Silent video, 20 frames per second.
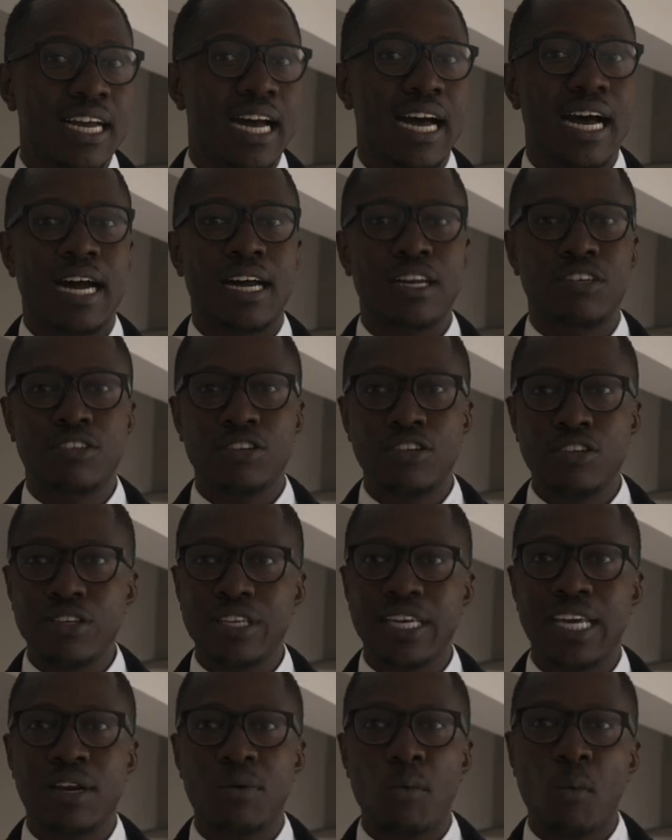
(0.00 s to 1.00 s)
uh, to
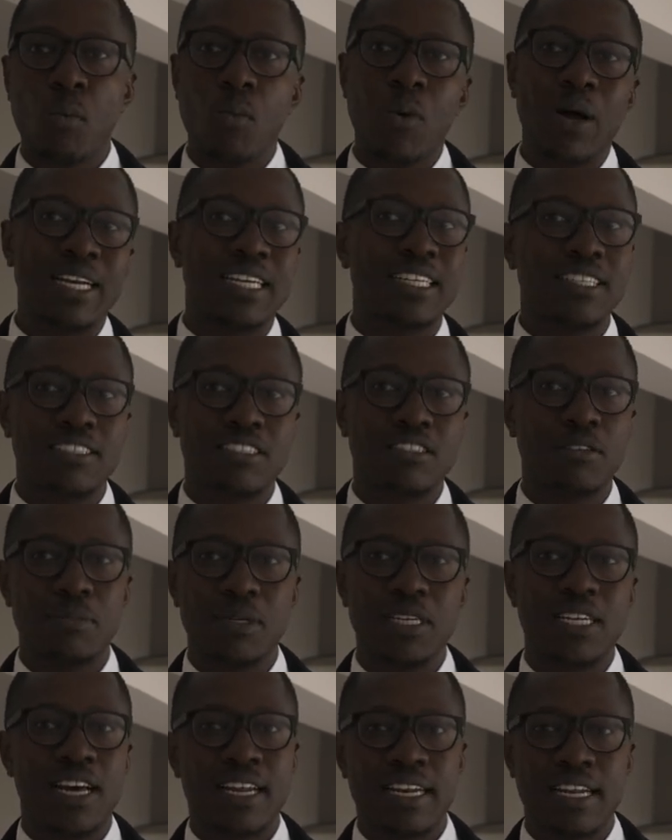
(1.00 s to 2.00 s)
look at what needs to
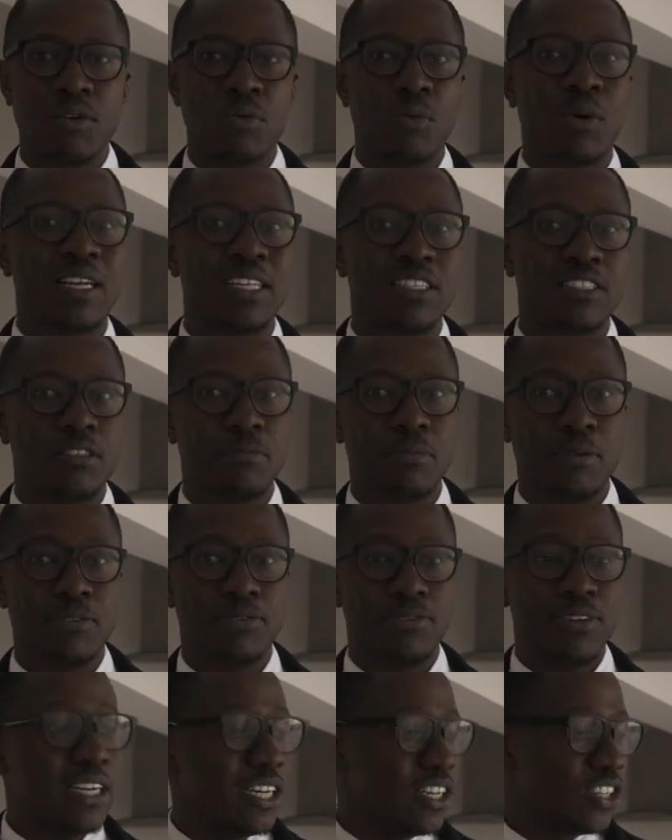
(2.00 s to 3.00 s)
be done and what needs to be
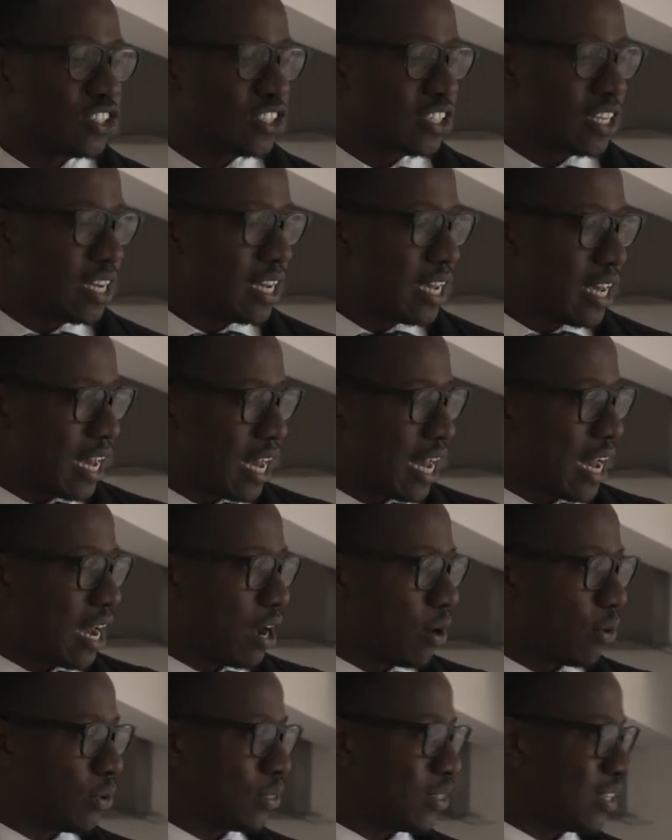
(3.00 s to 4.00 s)
finished
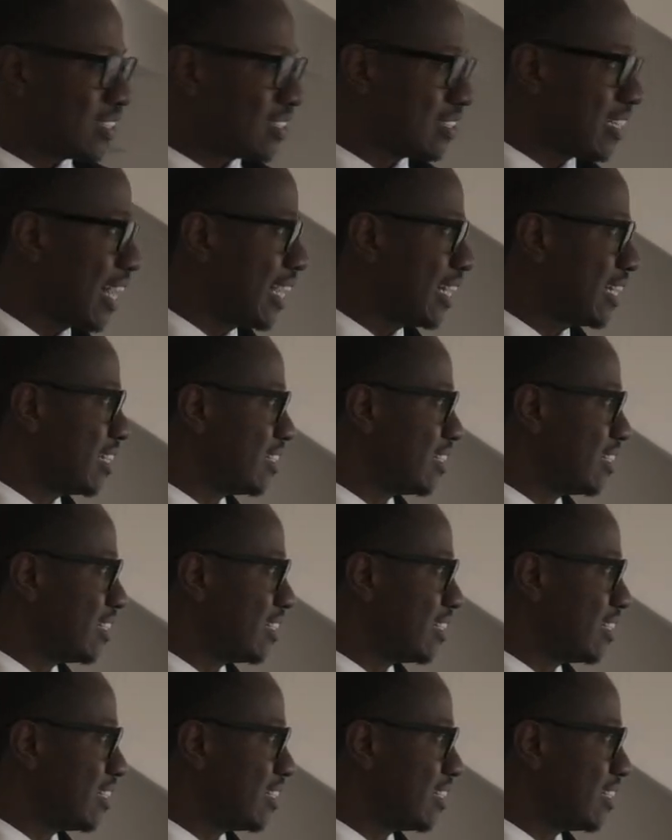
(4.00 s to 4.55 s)
uh, on the site